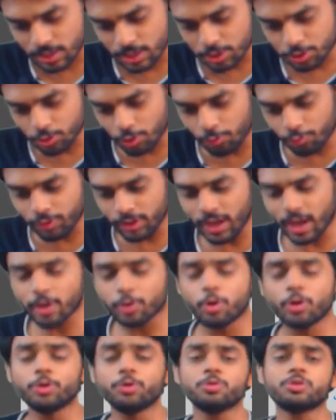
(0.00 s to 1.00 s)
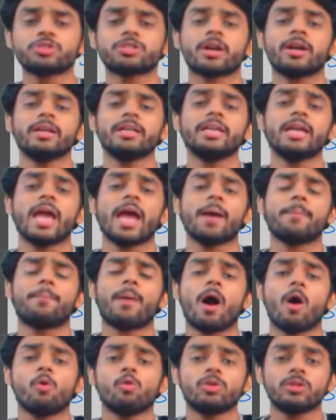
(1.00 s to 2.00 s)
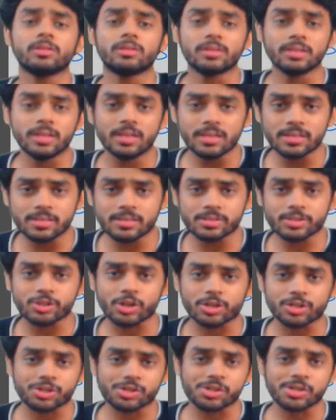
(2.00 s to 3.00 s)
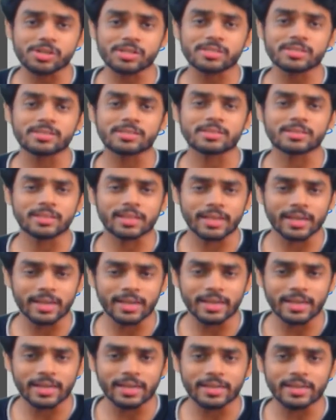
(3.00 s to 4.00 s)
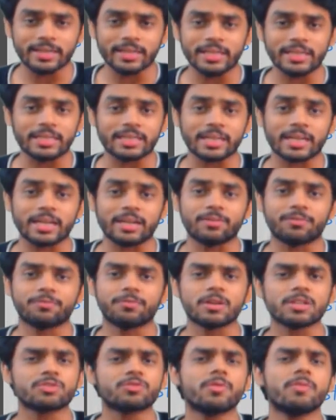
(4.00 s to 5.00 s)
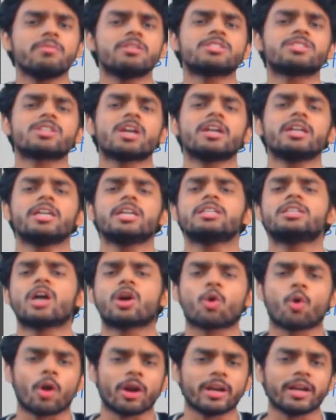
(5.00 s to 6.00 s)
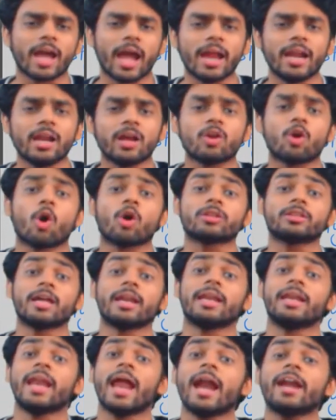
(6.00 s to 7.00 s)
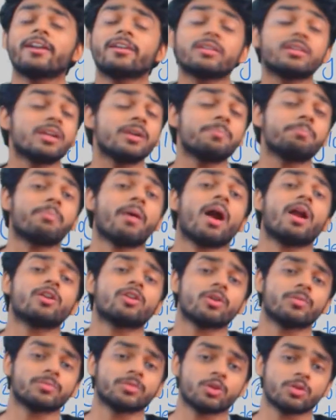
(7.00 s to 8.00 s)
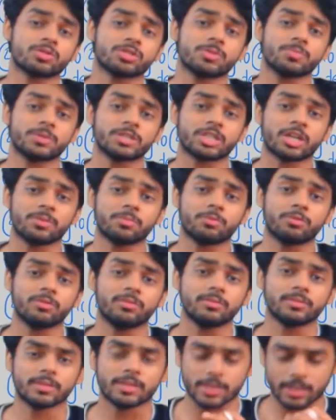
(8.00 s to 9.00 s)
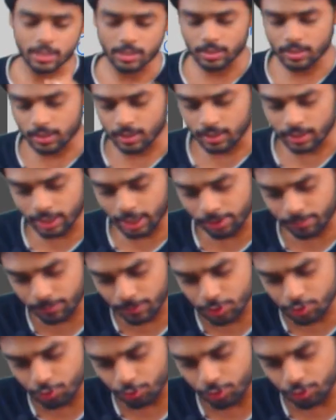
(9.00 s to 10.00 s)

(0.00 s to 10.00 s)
So we are going to study about these structures in detail. First we will study the condylar or the lateral part of the occipital bone. Let me show